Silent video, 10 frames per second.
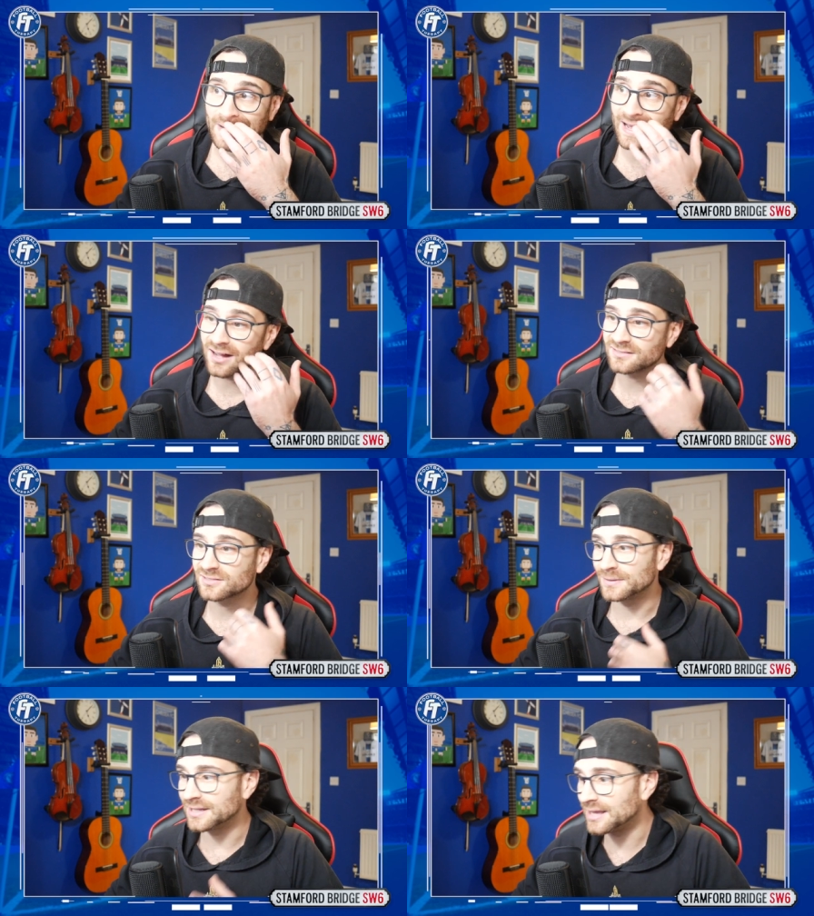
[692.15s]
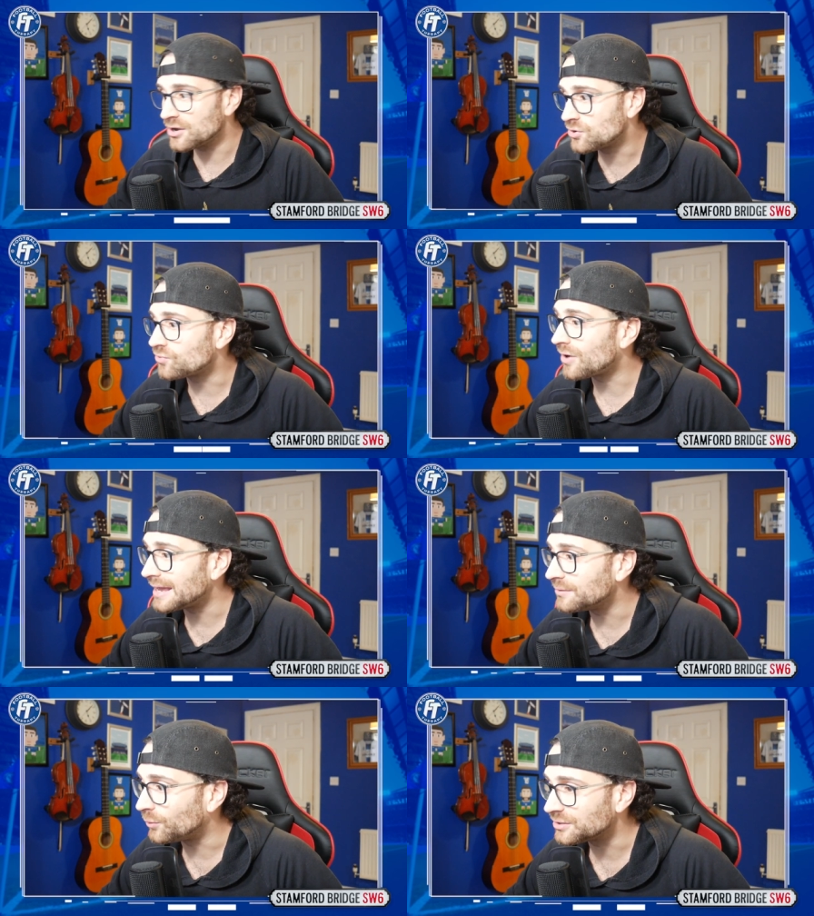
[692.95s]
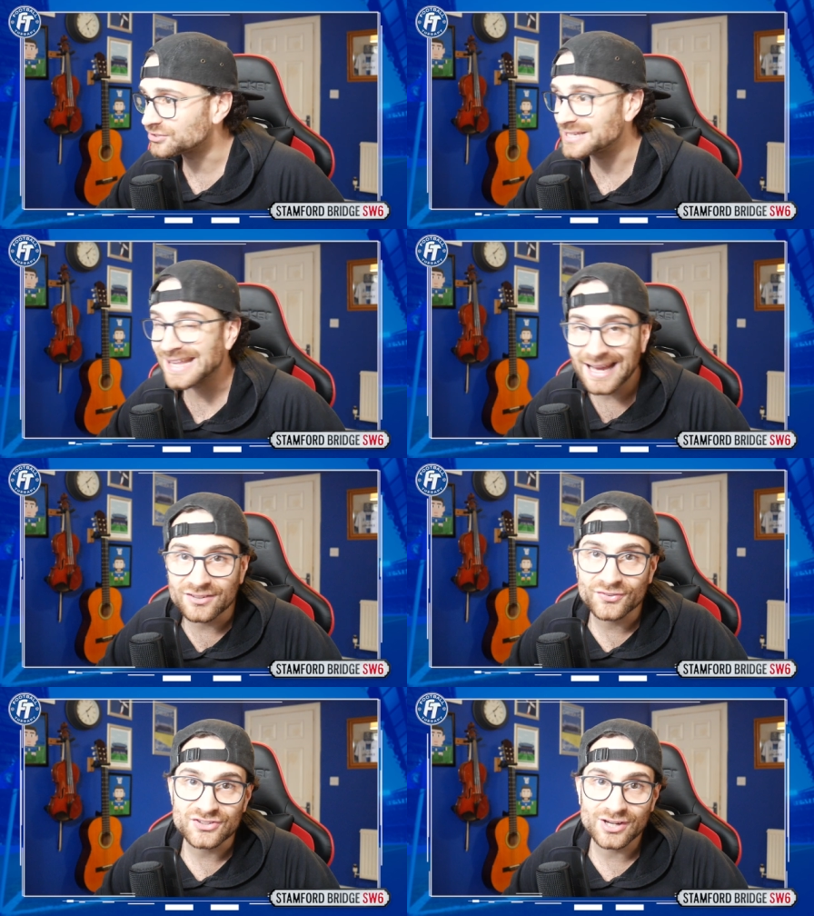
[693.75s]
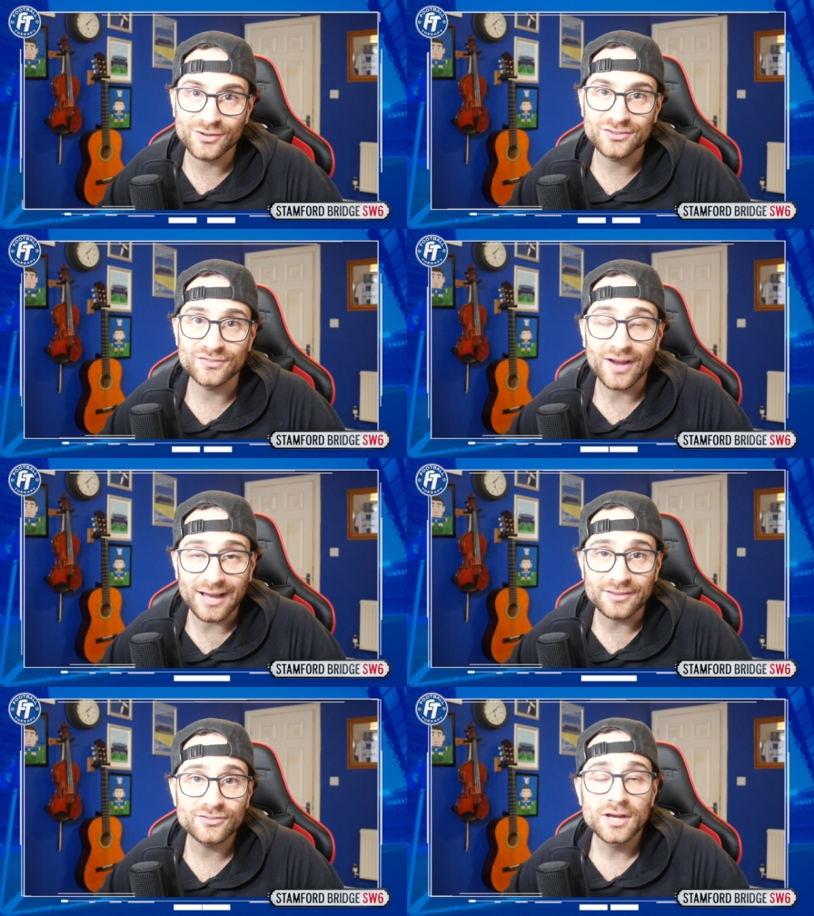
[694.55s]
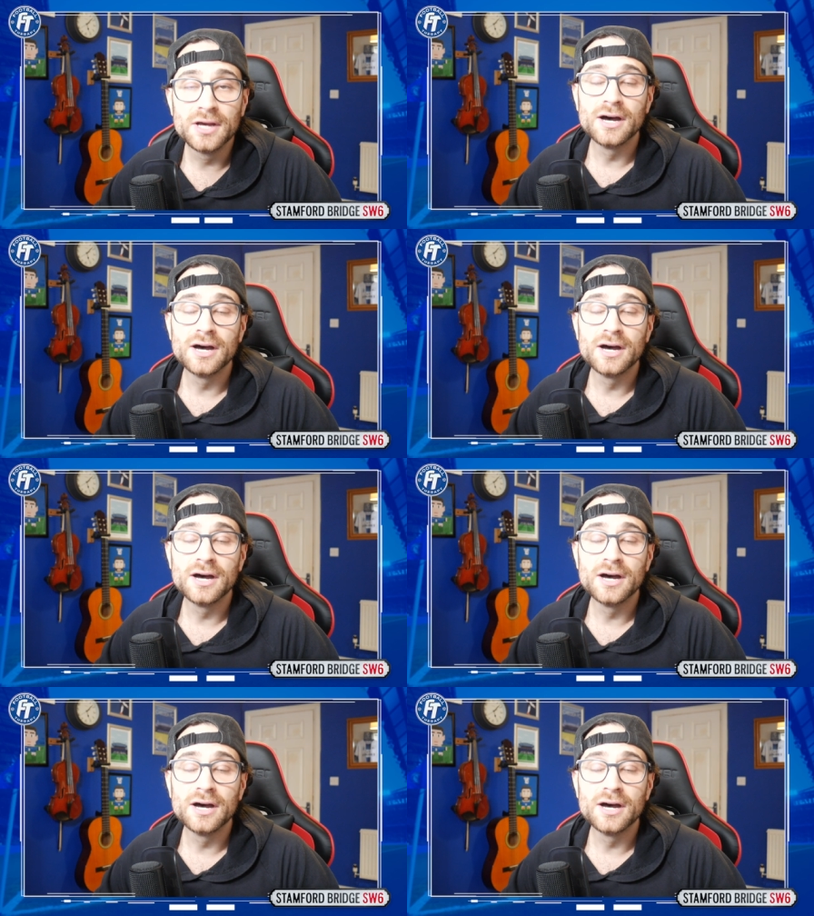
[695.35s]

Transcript: Ultimately, a great watch in the end for Chelsea fans.